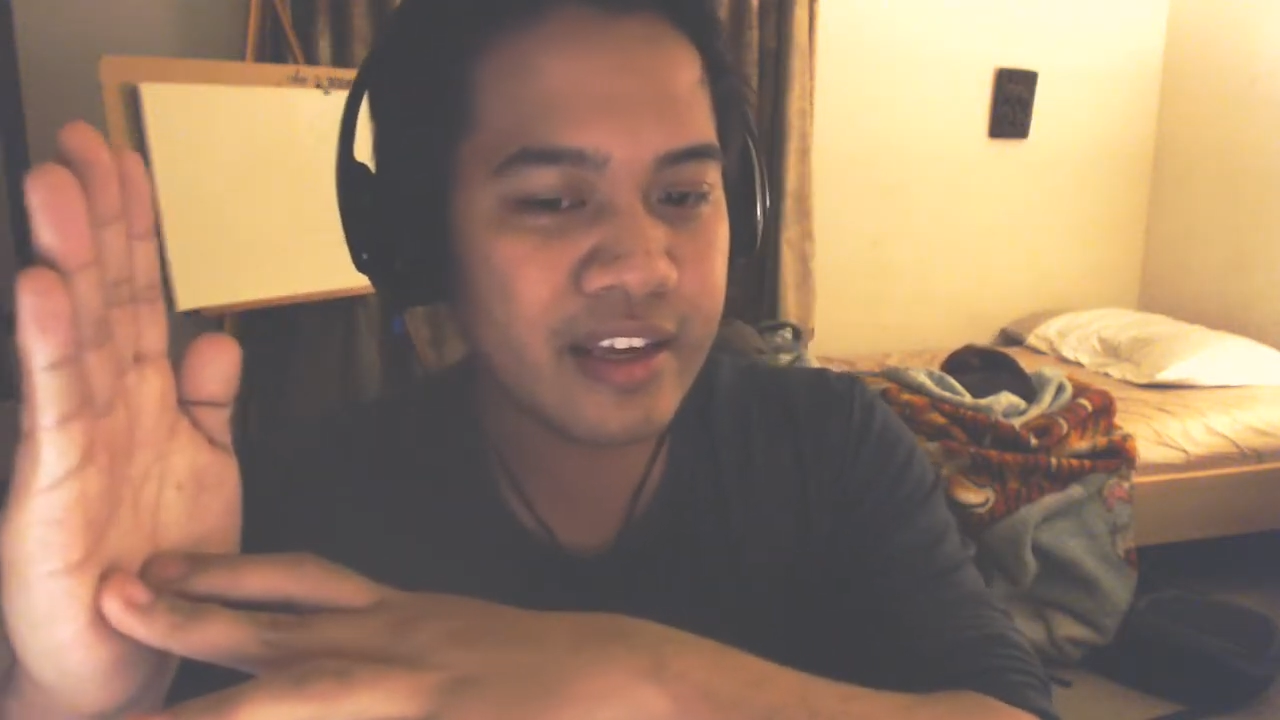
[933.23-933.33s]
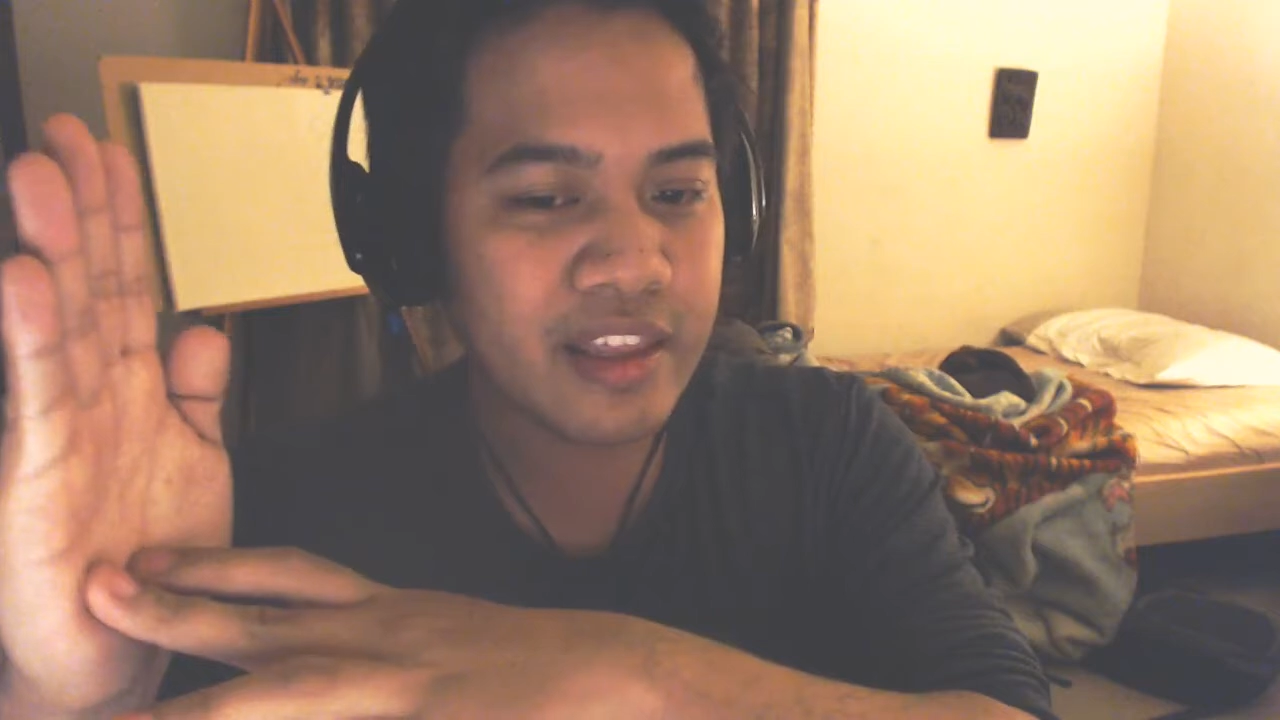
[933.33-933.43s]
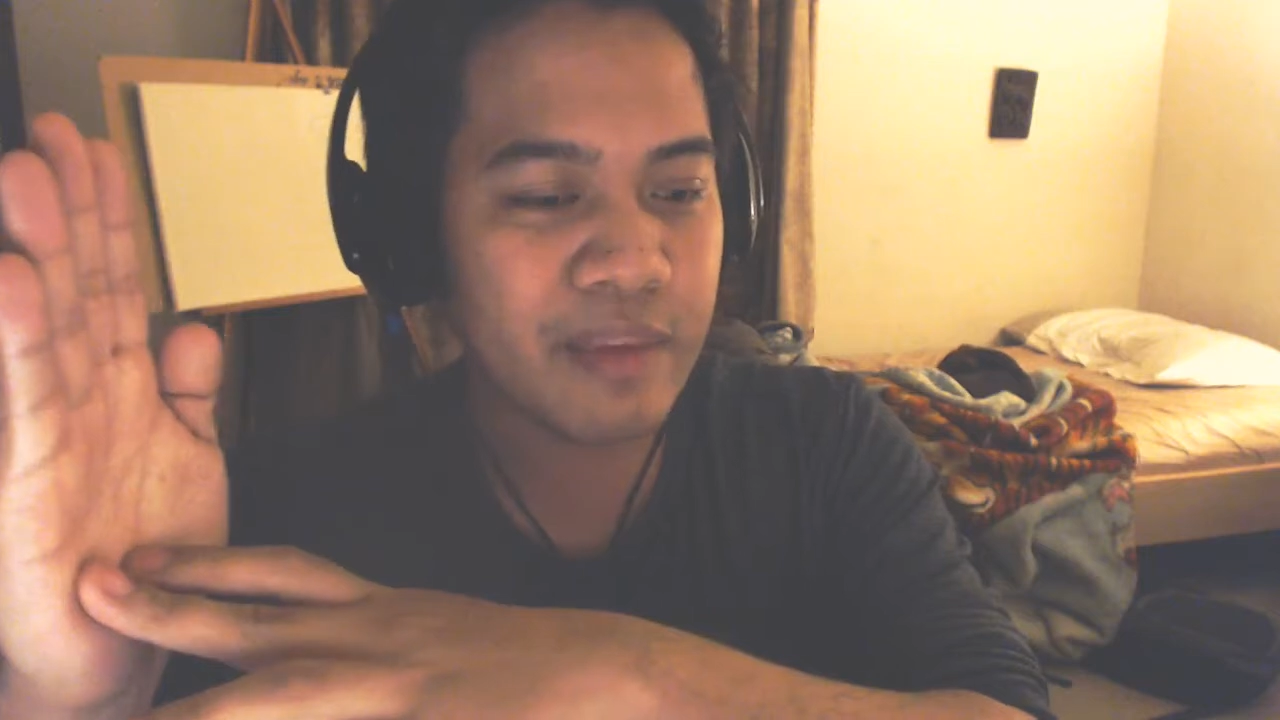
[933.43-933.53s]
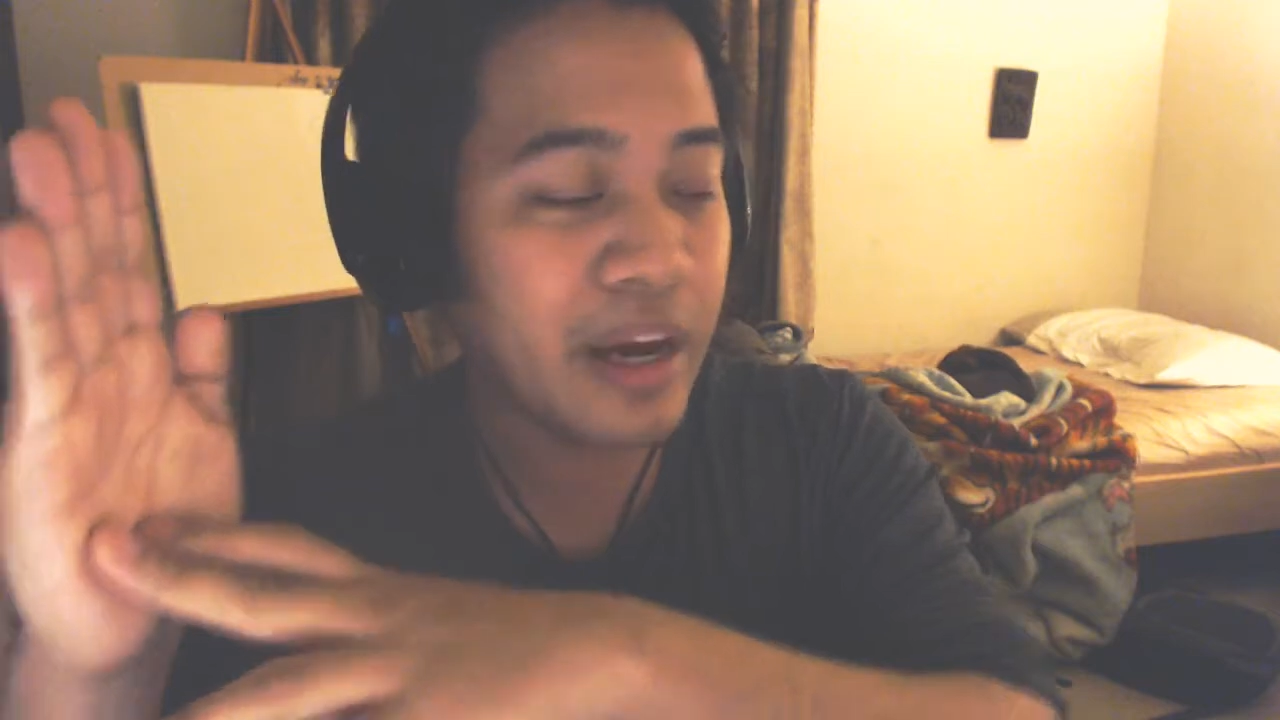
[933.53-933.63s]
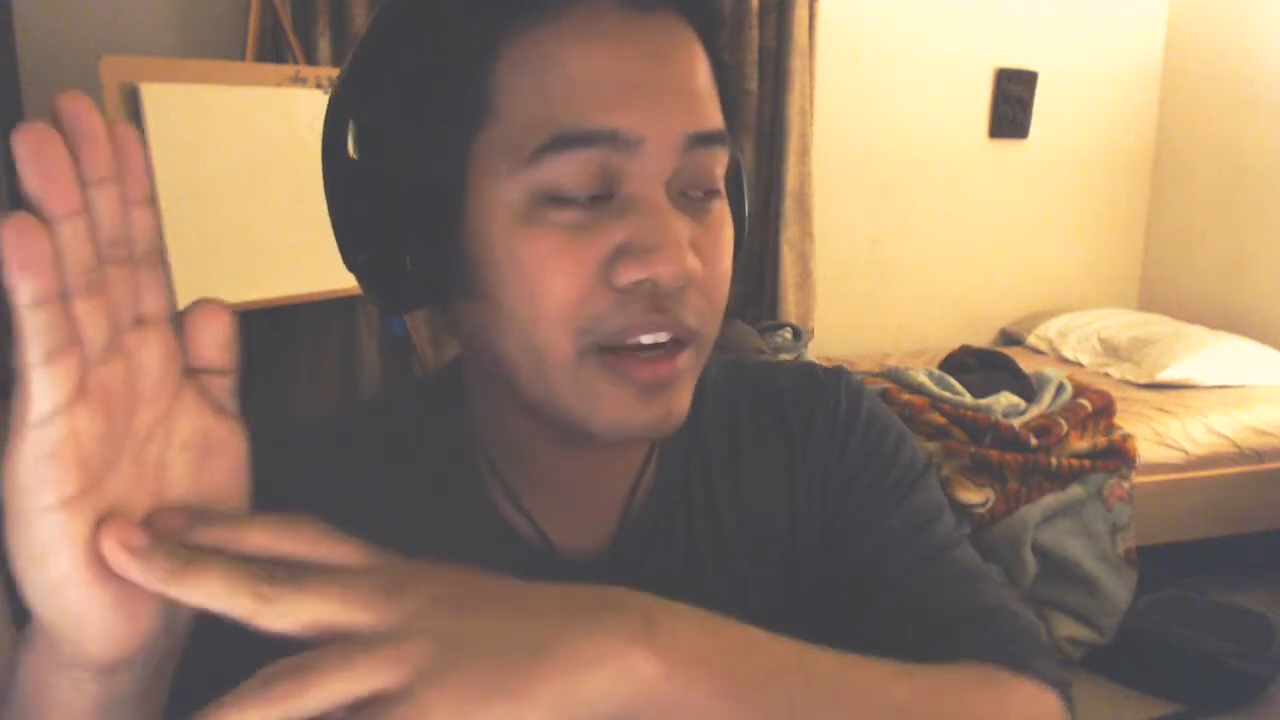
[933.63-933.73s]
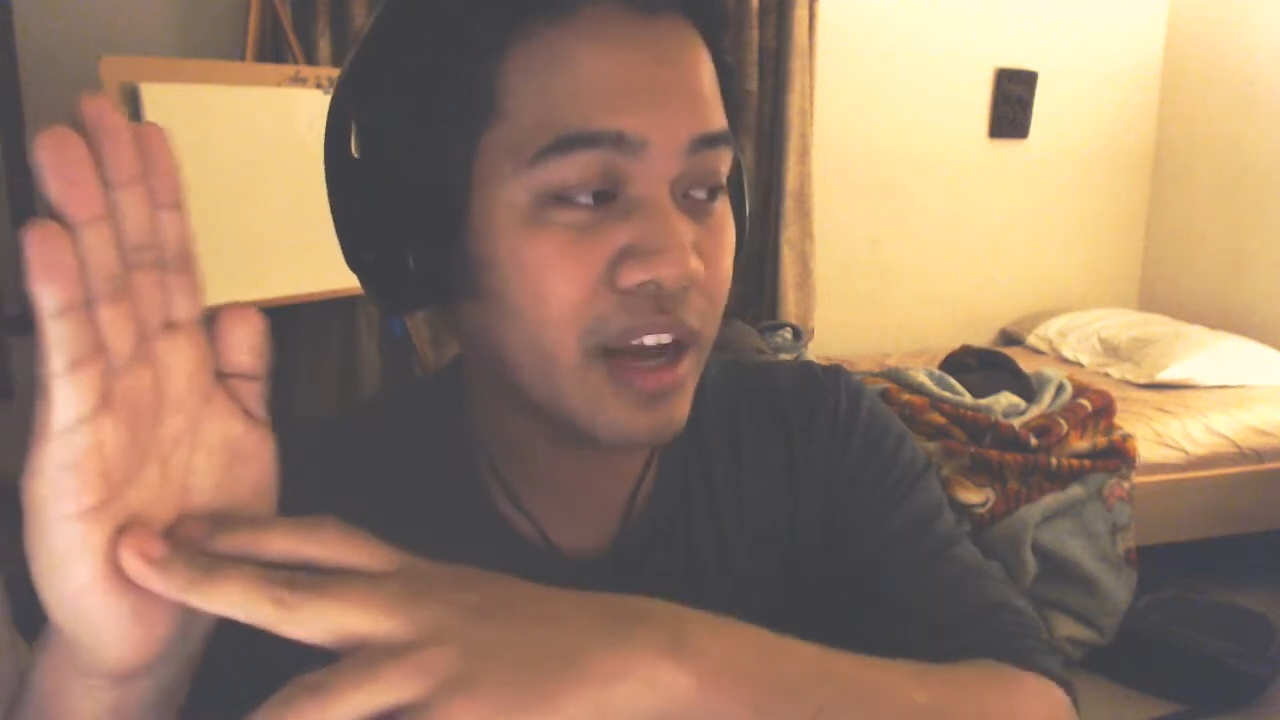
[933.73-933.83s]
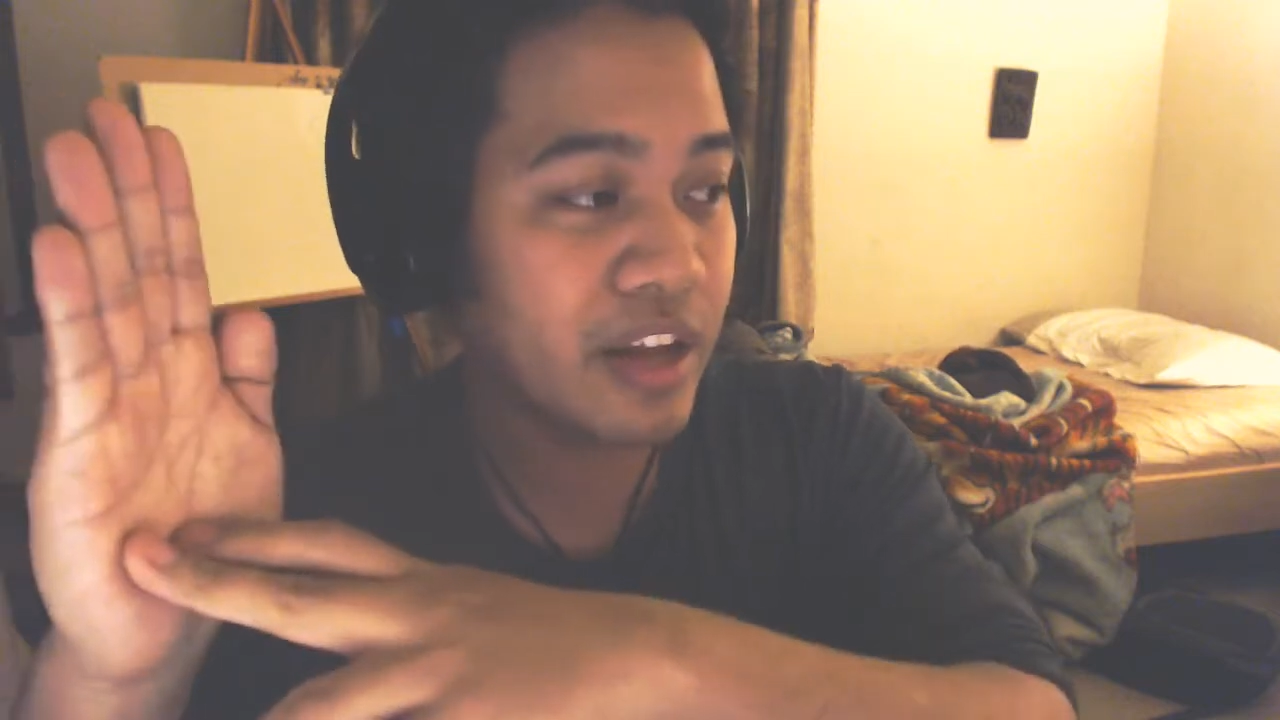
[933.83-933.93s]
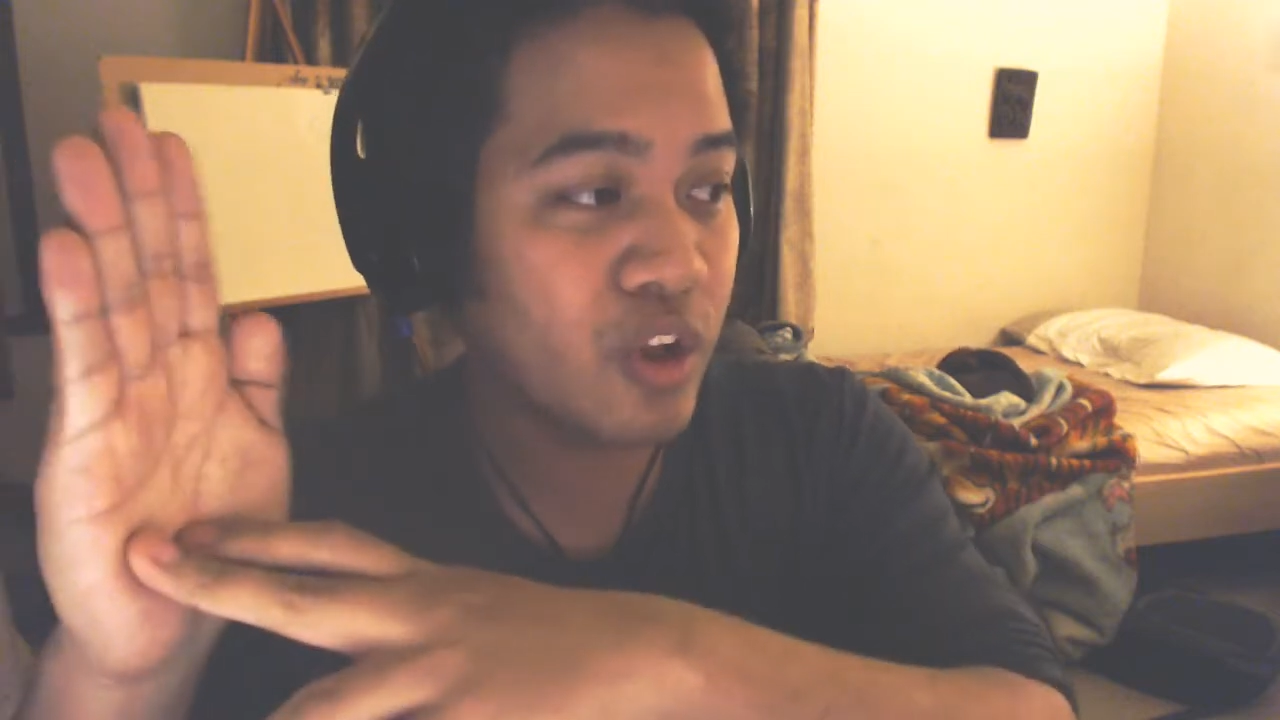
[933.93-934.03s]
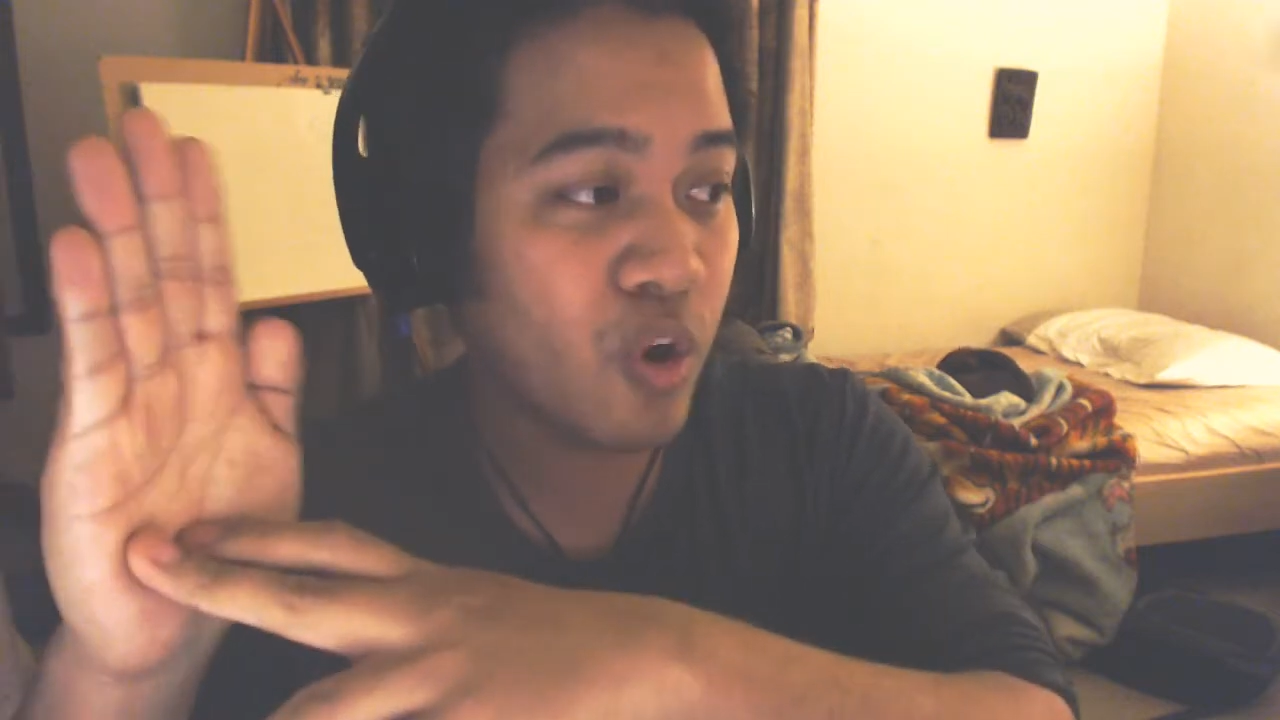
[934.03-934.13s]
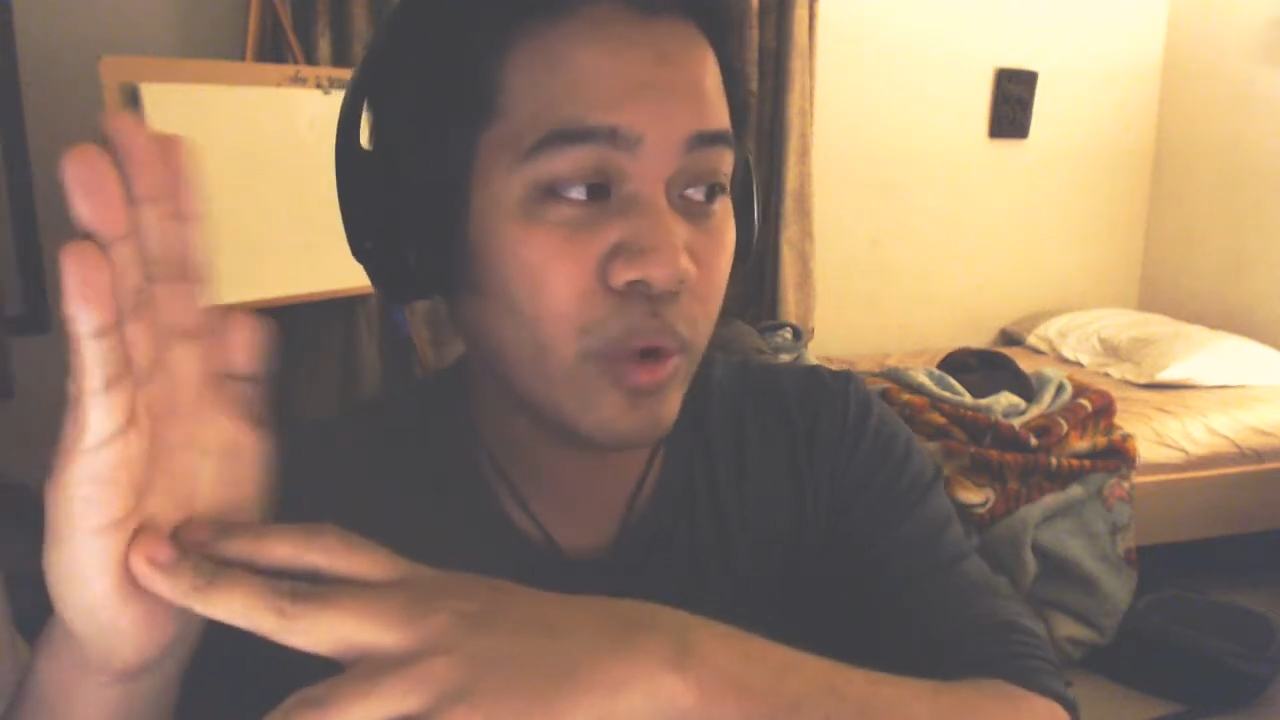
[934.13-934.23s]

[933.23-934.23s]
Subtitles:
they might not know